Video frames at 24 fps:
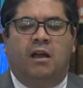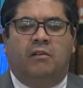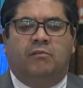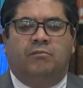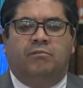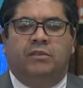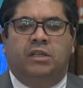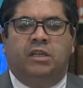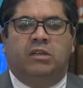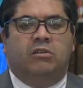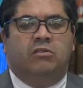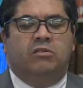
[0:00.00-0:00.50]

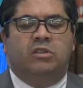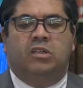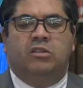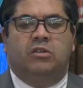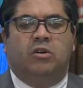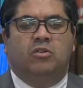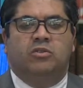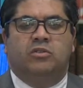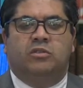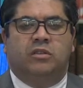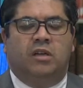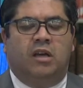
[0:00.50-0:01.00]
including
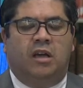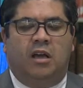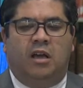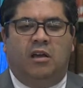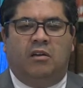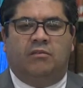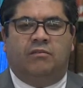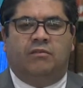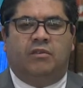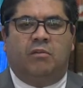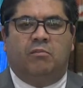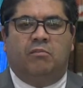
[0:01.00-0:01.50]
those
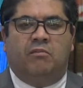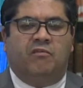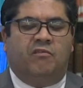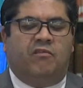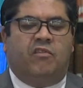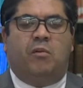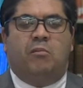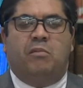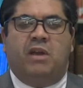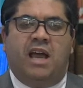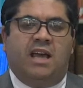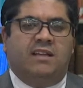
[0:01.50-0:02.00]
from
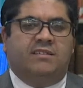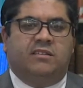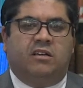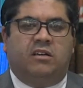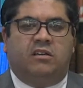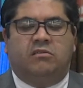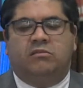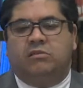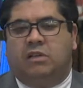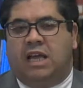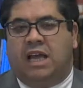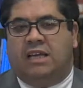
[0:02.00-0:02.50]

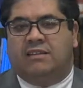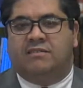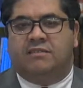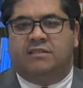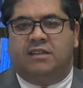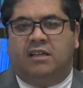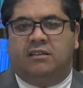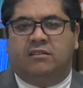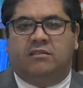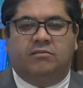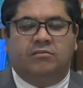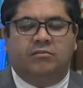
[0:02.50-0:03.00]
NASA,
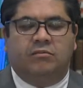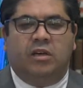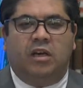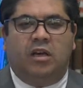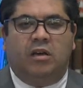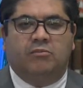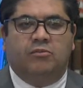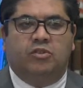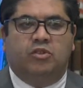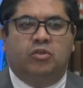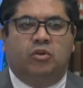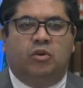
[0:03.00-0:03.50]
Landsat.
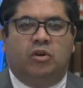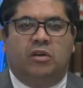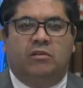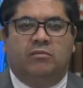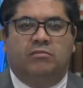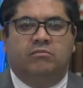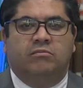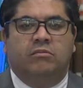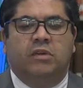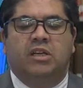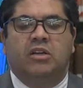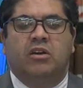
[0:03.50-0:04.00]
I'm sure
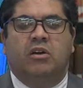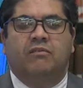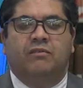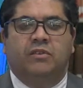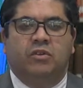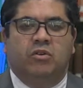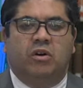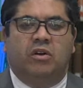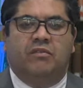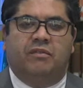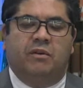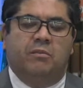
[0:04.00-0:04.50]
many of
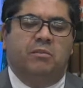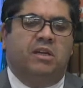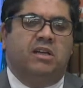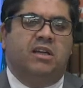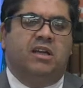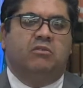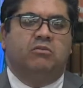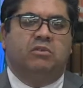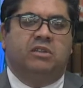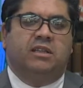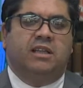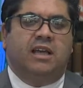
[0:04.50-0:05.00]
you are
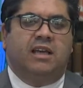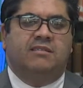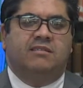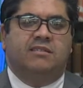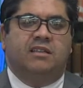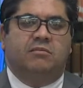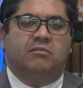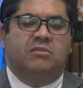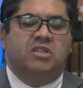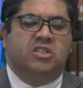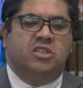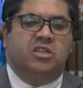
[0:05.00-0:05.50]
familiar with
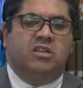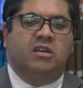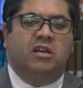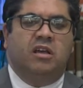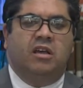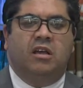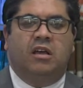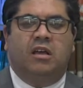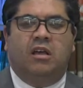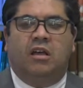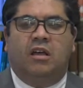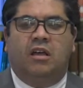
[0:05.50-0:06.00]
Landsat mission.
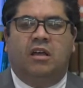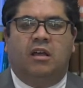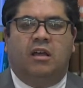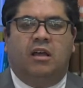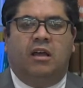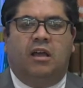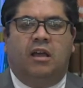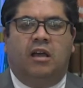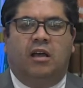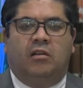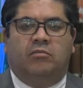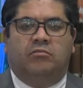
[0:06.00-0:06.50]

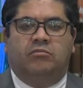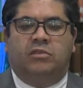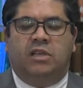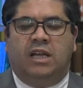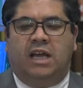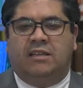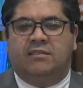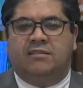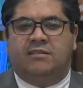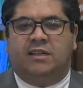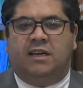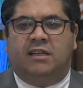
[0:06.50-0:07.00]

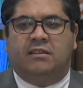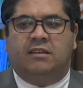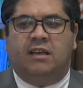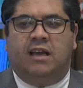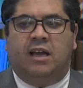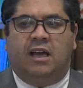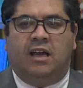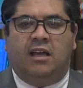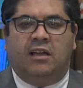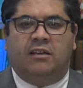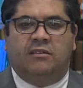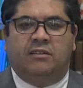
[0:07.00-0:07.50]
Landsat,
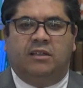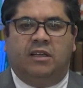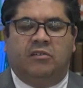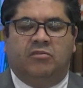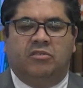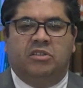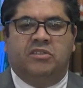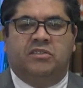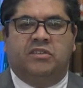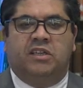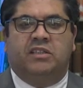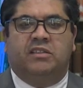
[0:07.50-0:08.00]
and
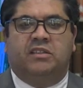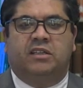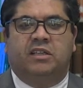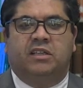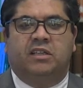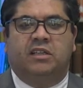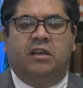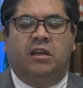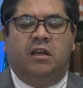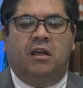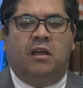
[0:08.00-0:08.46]
recently